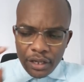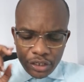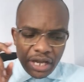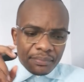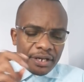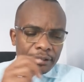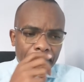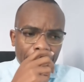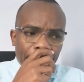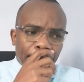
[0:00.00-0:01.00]
Hear me.
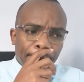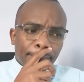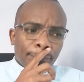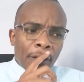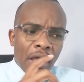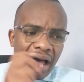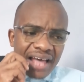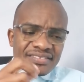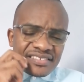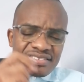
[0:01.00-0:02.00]

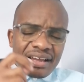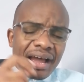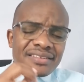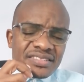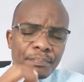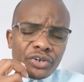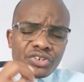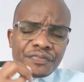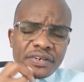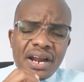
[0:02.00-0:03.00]
As it regards the body
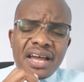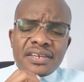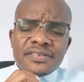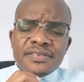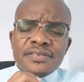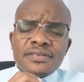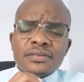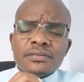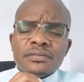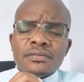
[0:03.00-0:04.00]
of Christ,
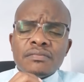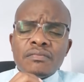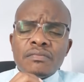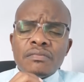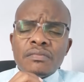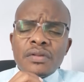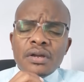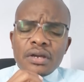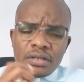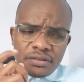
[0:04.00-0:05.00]

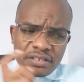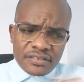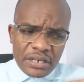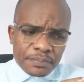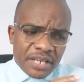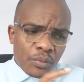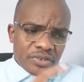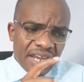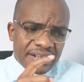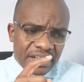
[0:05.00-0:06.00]
the scripture
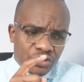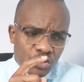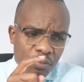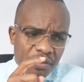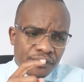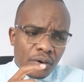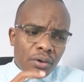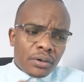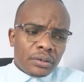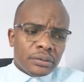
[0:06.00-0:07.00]
which I read to you
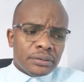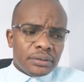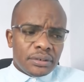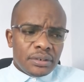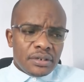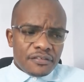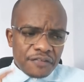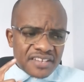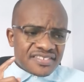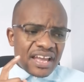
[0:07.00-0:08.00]
before,
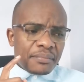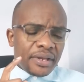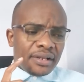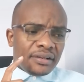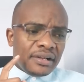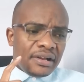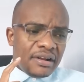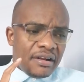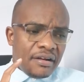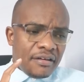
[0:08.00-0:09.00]
1 Samuel
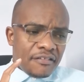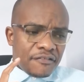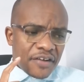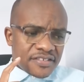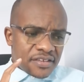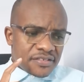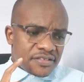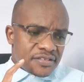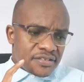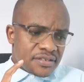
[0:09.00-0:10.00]

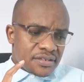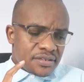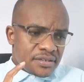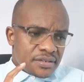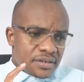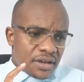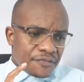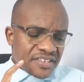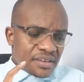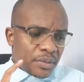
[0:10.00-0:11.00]

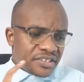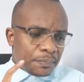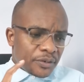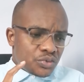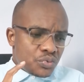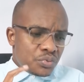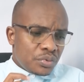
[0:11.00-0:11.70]
chapter 2